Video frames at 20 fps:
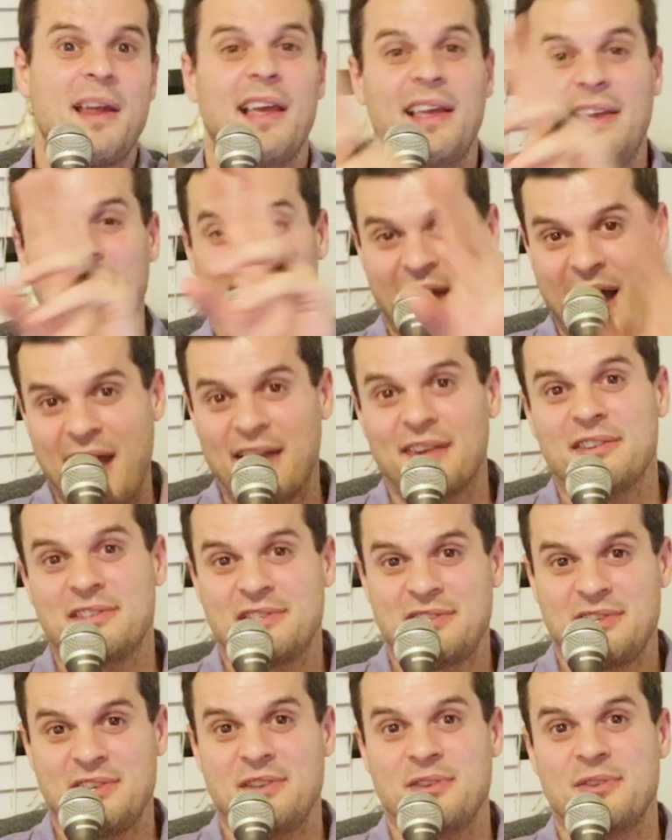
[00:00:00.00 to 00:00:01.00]
I
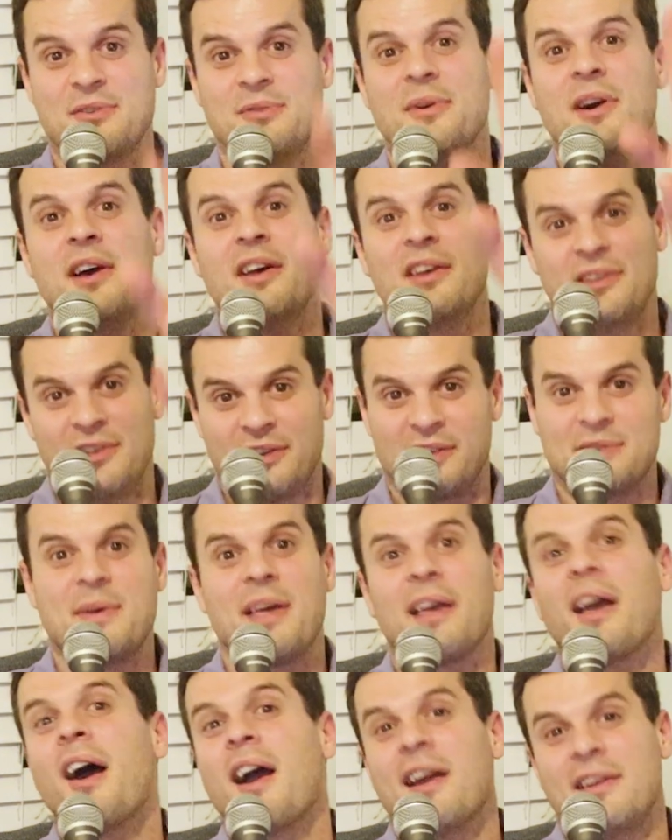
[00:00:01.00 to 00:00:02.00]
guarantee you, you're going to be
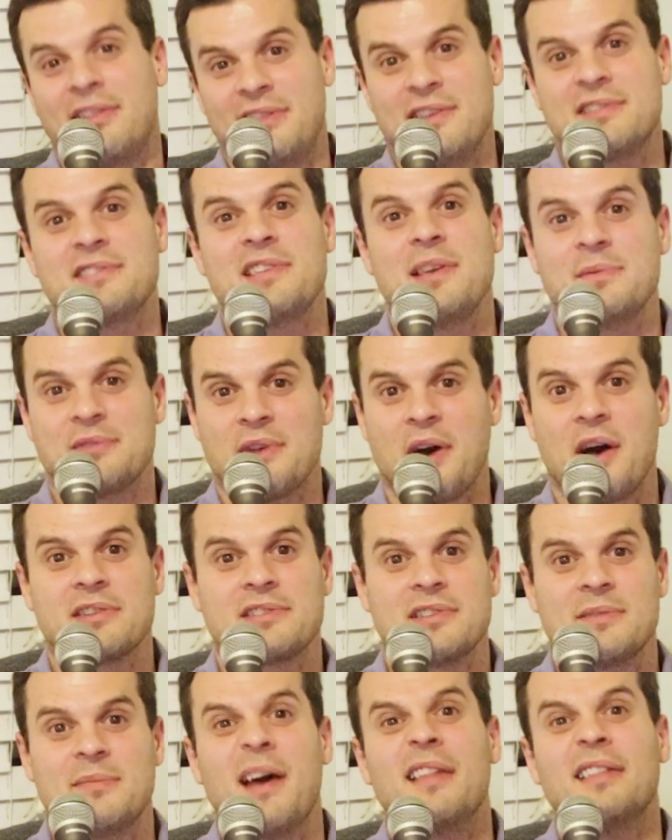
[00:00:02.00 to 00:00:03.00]
like, all right, this team's
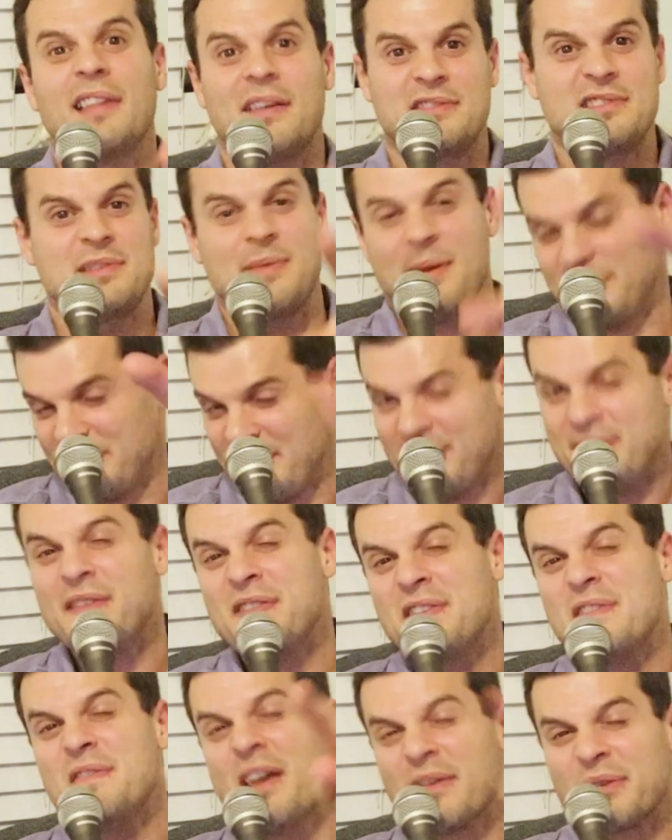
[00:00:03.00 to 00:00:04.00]
awesome. I love this team. Even
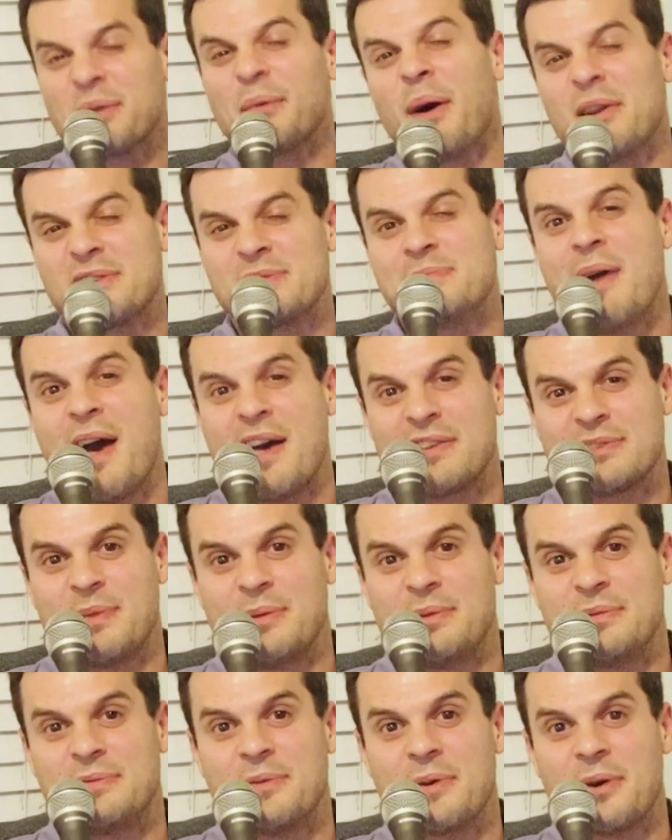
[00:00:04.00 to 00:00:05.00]
if you've never watched
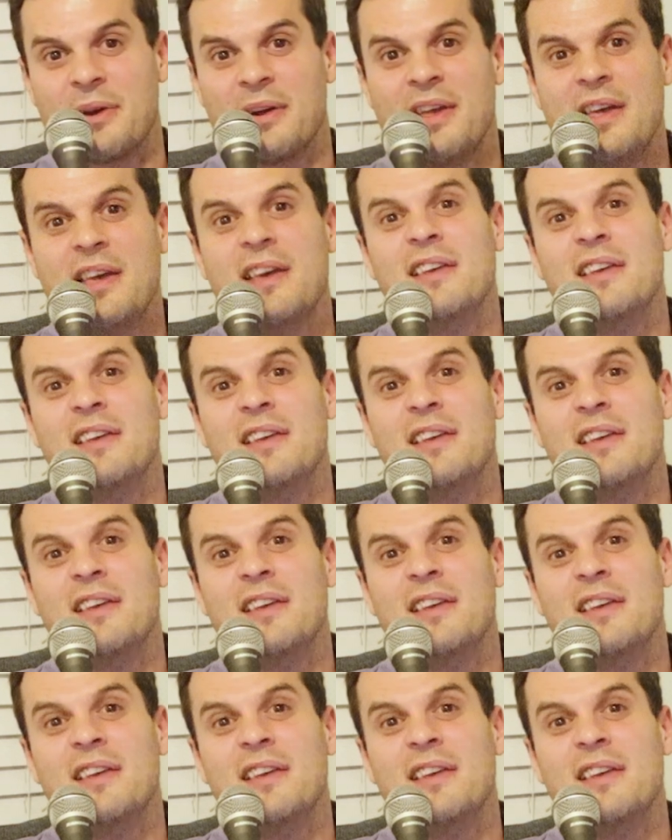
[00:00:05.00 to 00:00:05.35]
basketball before,